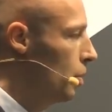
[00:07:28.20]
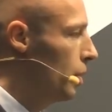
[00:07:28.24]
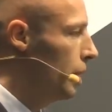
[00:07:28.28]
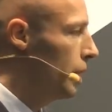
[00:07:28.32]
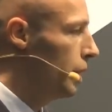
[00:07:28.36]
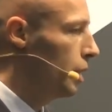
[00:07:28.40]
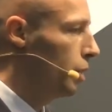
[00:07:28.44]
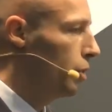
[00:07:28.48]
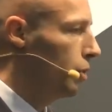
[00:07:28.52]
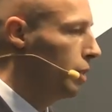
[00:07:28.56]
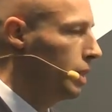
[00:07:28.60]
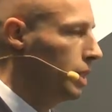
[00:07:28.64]

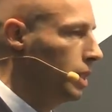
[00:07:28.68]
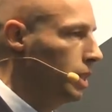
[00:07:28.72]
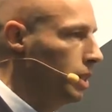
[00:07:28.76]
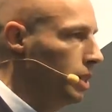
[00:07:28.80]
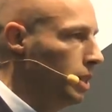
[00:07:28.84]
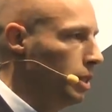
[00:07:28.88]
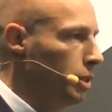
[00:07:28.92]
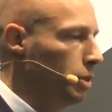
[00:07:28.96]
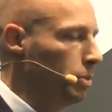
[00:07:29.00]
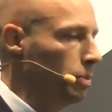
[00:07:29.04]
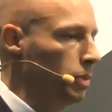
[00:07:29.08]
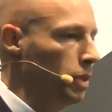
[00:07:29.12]
One of the
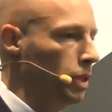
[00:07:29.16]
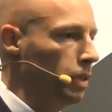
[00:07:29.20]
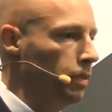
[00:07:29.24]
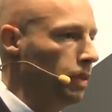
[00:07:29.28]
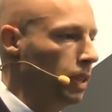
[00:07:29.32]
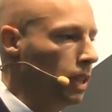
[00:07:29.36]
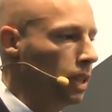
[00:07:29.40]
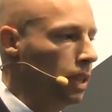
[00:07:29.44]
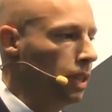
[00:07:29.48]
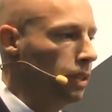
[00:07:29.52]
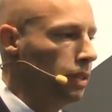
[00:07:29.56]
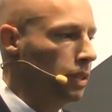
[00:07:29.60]
criticisms
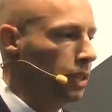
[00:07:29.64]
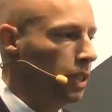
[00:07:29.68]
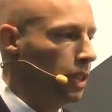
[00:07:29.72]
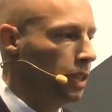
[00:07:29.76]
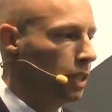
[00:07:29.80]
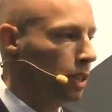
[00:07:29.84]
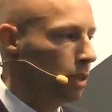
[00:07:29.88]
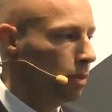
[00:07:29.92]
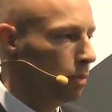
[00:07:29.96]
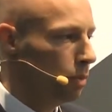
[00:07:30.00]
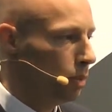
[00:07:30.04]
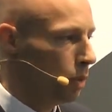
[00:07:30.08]
of a closed
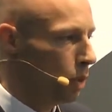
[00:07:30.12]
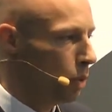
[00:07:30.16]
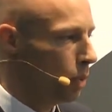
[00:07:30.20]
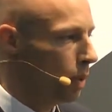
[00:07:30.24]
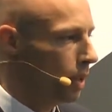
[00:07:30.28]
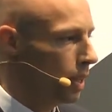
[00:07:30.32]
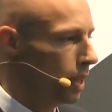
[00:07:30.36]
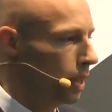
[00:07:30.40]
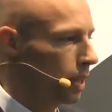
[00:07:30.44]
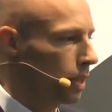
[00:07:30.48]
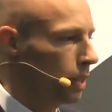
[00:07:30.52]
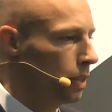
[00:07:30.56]
system, or
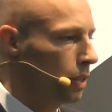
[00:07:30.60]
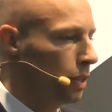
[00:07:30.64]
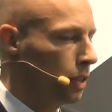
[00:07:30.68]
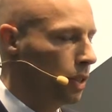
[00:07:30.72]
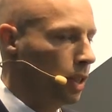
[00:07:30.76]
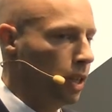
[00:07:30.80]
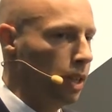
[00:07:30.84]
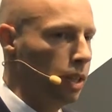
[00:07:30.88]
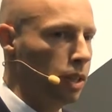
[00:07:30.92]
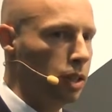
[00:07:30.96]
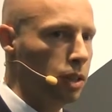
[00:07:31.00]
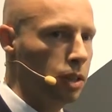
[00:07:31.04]
one of the
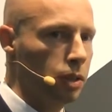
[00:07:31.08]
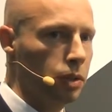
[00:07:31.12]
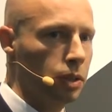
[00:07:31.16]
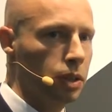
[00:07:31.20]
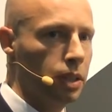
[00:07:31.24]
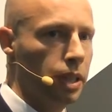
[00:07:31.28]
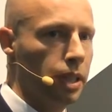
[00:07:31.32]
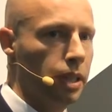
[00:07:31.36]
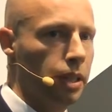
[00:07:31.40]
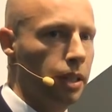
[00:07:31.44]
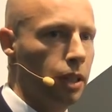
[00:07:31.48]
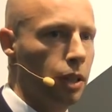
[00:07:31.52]
concerns,
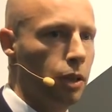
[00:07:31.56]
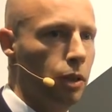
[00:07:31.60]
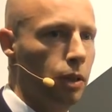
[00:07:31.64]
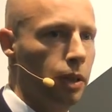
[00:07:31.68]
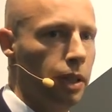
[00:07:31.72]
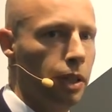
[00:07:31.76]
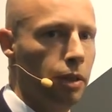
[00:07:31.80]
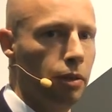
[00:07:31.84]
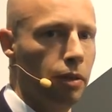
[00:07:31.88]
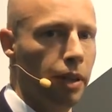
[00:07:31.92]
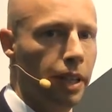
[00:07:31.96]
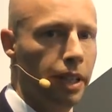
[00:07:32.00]
is that the
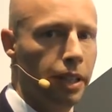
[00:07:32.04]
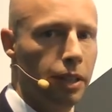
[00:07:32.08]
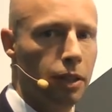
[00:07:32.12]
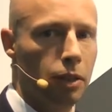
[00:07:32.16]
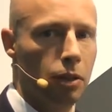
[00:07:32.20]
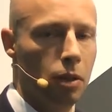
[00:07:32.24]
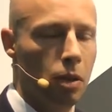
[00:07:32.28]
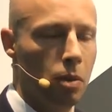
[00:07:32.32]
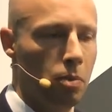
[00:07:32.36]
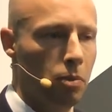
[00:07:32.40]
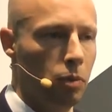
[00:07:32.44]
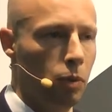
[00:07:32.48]
cooling
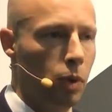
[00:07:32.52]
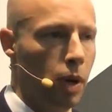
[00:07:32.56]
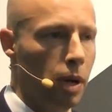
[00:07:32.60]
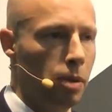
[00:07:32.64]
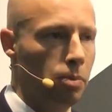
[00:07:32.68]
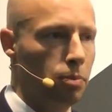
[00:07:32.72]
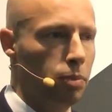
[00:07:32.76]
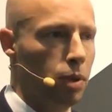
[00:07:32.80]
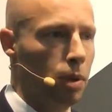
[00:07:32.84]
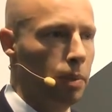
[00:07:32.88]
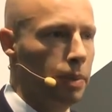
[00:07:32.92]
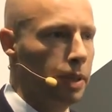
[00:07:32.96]
rates
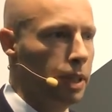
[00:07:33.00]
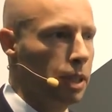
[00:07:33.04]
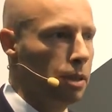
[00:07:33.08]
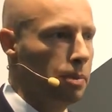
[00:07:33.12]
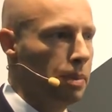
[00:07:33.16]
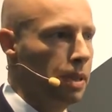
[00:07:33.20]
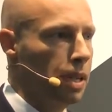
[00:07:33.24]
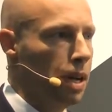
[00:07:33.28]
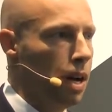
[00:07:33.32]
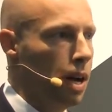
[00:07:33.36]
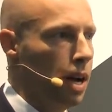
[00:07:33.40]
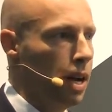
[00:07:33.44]
weren't probably
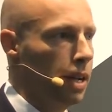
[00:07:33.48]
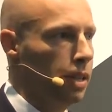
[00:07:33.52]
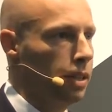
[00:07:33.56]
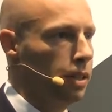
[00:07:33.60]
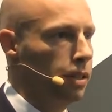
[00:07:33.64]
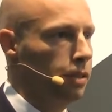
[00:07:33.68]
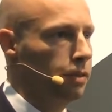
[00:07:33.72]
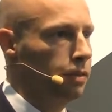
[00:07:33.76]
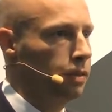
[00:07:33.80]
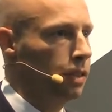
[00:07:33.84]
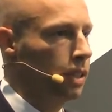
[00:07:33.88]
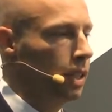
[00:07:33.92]
going to be high
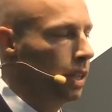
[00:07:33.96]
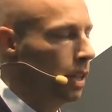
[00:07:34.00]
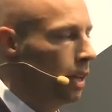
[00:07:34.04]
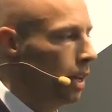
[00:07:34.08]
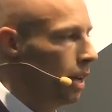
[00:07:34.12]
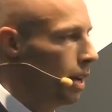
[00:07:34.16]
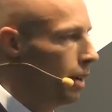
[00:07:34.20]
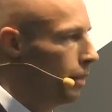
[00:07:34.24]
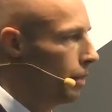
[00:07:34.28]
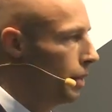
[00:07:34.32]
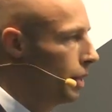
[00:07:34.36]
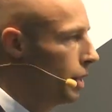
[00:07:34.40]
enough
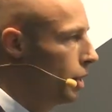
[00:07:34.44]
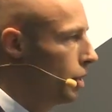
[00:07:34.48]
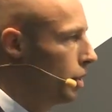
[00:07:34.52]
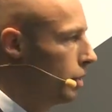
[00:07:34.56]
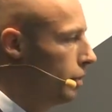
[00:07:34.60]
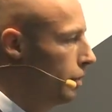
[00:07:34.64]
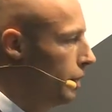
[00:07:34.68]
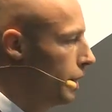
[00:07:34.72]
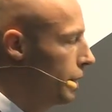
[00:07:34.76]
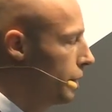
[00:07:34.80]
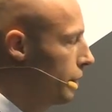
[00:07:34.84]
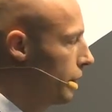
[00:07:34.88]
for the
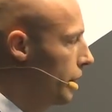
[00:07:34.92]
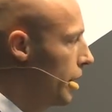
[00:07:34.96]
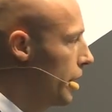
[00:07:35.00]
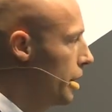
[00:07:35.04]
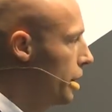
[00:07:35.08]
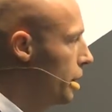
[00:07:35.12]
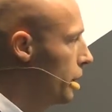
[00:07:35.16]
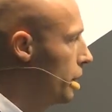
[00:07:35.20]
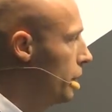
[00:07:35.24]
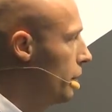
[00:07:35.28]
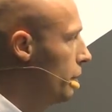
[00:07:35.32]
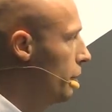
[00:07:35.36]

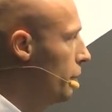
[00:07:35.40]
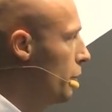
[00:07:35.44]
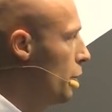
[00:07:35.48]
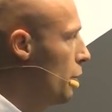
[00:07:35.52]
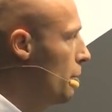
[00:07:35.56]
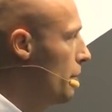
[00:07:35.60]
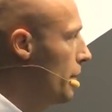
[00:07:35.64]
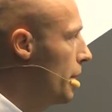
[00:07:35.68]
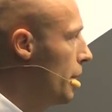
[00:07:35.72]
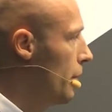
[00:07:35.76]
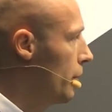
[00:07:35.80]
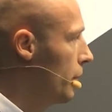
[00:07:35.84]
vitrification of
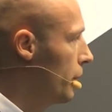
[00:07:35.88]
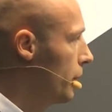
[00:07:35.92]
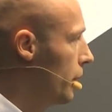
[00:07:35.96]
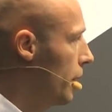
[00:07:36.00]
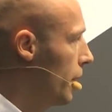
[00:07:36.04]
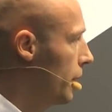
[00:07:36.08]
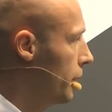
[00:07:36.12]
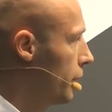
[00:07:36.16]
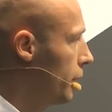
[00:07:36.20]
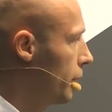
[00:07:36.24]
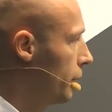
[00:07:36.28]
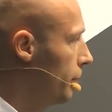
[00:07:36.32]
human
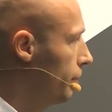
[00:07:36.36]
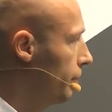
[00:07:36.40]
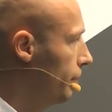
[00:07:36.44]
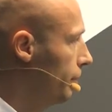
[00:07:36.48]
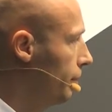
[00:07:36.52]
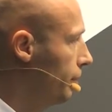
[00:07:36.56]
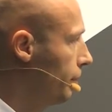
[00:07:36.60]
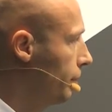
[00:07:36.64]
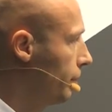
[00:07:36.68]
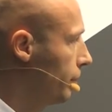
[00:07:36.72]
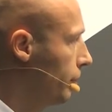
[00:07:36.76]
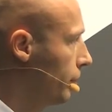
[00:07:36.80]
oocytes.
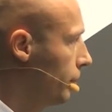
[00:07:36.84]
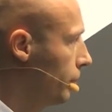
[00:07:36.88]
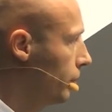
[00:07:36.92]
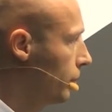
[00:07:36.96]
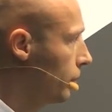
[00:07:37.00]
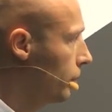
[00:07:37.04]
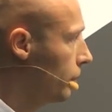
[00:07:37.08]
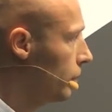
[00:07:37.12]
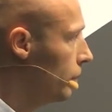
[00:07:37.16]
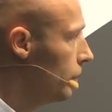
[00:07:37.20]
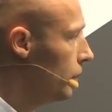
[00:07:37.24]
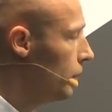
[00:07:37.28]

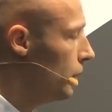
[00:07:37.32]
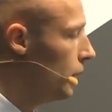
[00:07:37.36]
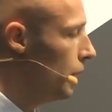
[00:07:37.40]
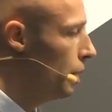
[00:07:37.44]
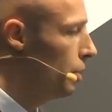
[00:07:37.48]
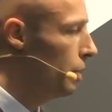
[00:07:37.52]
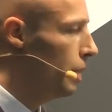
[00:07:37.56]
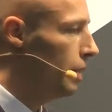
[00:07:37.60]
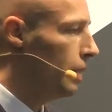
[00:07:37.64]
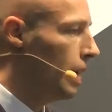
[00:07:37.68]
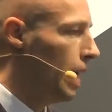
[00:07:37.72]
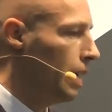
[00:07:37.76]

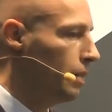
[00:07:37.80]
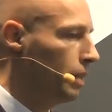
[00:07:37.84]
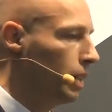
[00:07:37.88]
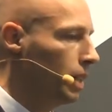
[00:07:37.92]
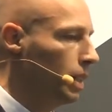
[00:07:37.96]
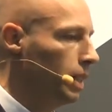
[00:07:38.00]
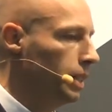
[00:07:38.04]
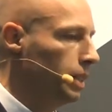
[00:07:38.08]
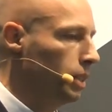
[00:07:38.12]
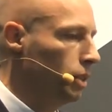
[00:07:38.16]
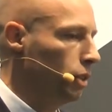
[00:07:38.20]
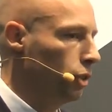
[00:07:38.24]
We have
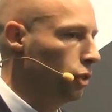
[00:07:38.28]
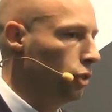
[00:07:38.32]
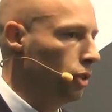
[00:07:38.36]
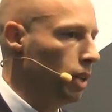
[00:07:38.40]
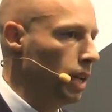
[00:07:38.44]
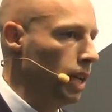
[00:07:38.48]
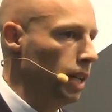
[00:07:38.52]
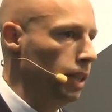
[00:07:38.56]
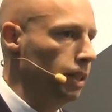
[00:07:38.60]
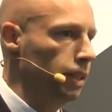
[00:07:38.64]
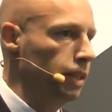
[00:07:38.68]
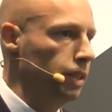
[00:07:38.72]
a clinical
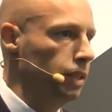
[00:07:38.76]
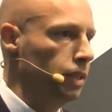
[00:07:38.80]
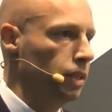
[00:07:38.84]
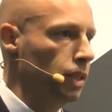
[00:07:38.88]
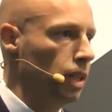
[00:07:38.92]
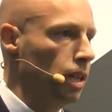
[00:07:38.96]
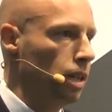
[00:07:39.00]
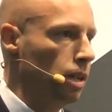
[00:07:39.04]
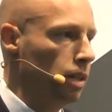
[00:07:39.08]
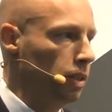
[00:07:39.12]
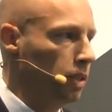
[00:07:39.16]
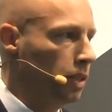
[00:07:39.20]
trial
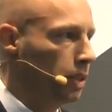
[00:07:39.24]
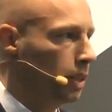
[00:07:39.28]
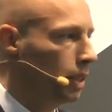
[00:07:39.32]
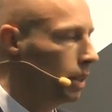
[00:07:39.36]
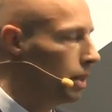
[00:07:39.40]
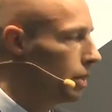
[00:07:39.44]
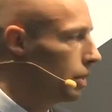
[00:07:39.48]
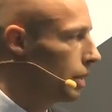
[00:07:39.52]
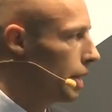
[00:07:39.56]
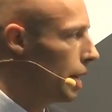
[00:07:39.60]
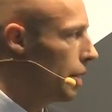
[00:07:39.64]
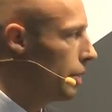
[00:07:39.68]
that's
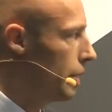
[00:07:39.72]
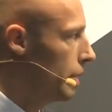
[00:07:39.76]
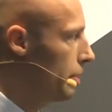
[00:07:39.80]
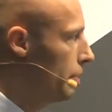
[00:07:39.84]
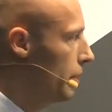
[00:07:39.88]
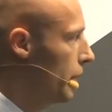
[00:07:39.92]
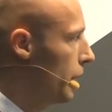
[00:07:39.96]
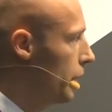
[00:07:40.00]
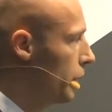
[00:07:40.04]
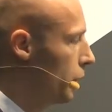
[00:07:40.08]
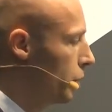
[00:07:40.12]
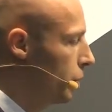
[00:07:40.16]
still ongoing,
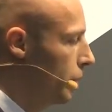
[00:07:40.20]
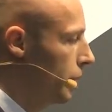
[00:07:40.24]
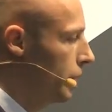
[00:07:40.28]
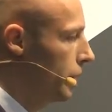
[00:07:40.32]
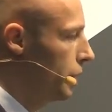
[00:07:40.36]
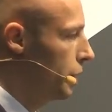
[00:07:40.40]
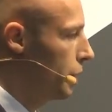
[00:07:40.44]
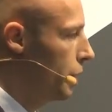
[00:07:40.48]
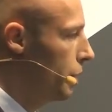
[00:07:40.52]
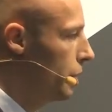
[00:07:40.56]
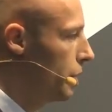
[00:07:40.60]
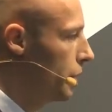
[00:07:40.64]
but I just
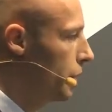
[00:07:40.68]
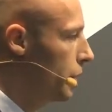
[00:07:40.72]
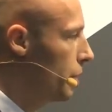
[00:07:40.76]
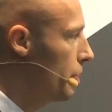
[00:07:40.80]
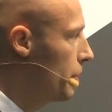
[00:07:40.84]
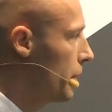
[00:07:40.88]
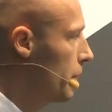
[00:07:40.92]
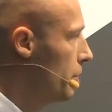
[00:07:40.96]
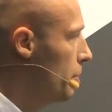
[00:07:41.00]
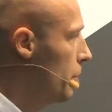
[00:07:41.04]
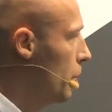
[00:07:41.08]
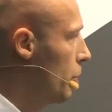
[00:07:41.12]
want to show you
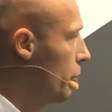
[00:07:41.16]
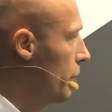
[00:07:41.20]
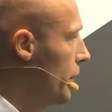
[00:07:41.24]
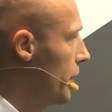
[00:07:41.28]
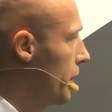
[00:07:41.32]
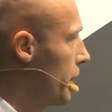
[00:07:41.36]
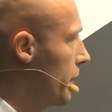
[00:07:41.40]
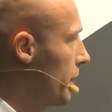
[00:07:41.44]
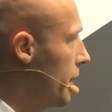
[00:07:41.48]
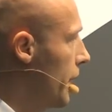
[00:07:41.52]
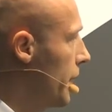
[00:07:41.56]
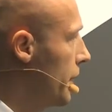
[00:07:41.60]
some of the more
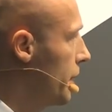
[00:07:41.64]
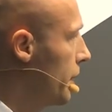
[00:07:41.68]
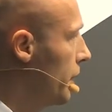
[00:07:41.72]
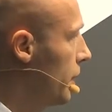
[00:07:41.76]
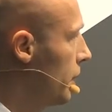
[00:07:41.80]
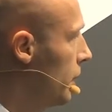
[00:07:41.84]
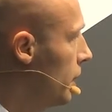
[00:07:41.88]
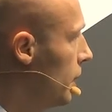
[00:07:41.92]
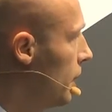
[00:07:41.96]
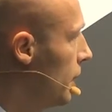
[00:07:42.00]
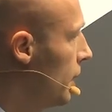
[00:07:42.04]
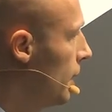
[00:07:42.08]
recent
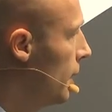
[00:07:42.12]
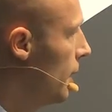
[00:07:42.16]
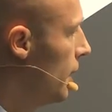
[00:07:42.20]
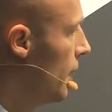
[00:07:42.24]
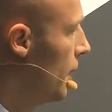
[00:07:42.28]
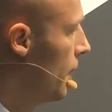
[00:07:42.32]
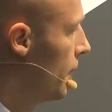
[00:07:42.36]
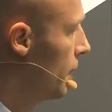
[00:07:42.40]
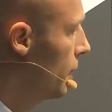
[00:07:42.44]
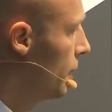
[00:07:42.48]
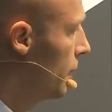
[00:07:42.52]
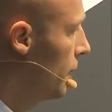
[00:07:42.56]
data.
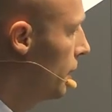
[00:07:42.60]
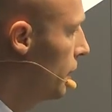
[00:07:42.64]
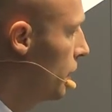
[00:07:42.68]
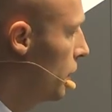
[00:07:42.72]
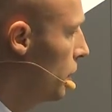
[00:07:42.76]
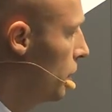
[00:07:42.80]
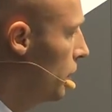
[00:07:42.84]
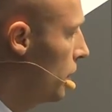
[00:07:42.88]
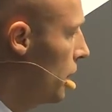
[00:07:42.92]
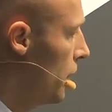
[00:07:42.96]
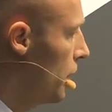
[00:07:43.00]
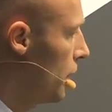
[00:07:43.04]
So this is